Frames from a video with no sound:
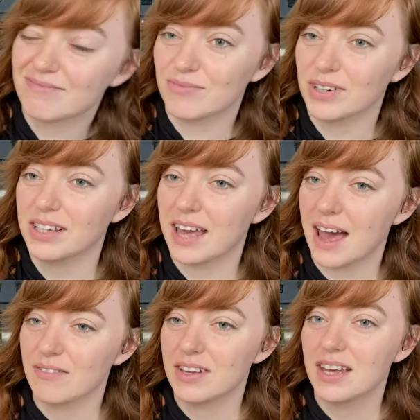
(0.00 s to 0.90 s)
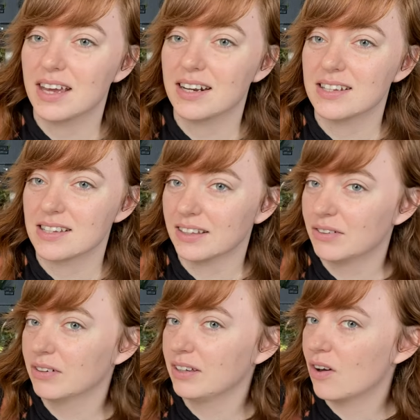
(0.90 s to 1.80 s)
really heavy. It is
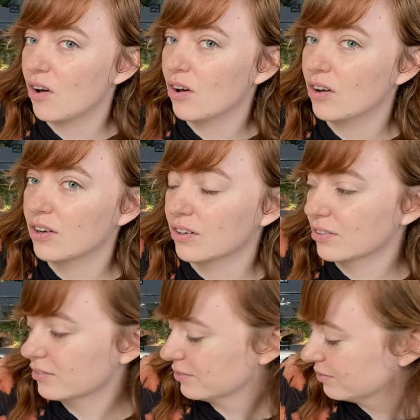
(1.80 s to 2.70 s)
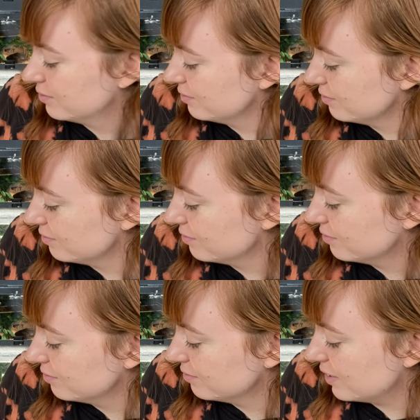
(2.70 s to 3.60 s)
literally all
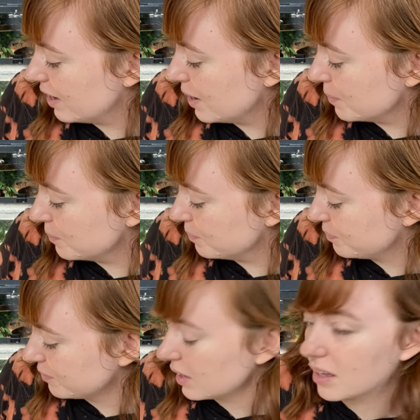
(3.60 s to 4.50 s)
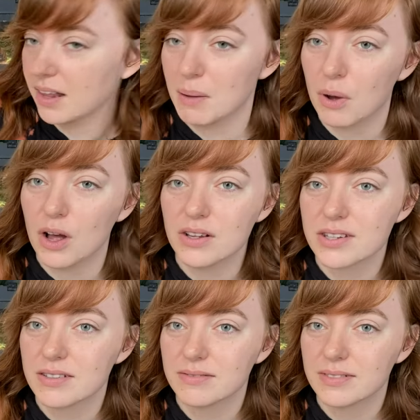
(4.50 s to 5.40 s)
um, the clay
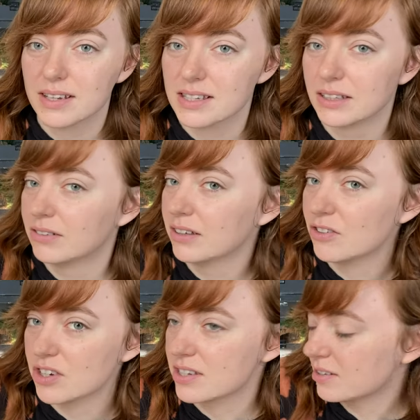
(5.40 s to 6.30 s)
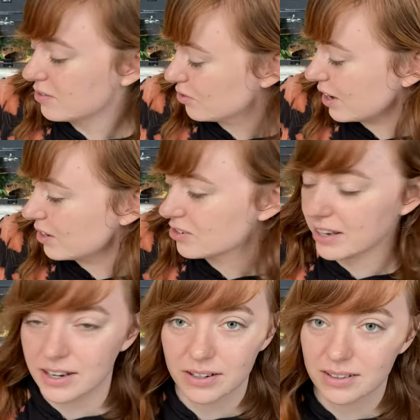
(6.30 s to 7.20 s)
balls. It's literally just drainage
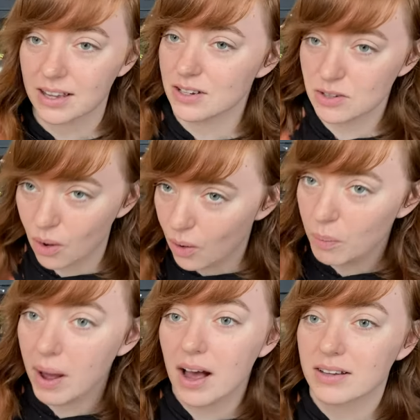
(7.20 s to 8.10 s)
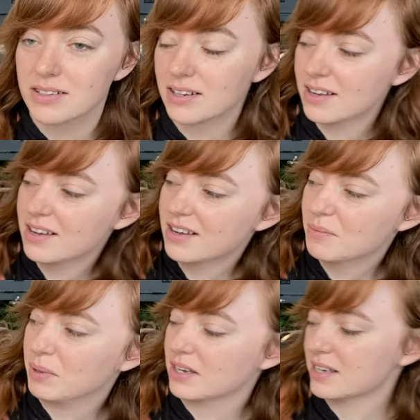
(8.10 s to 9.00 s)
layer. This whole box.
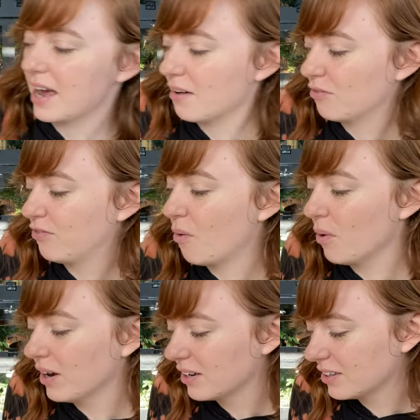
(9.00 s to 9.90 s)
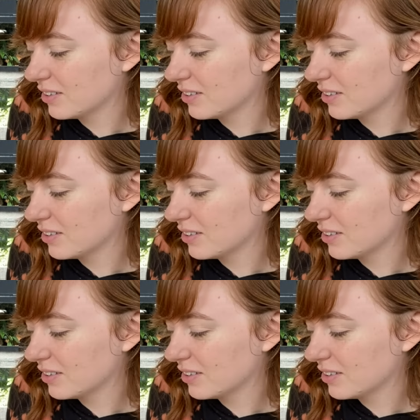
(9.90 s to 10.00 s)
Because I have four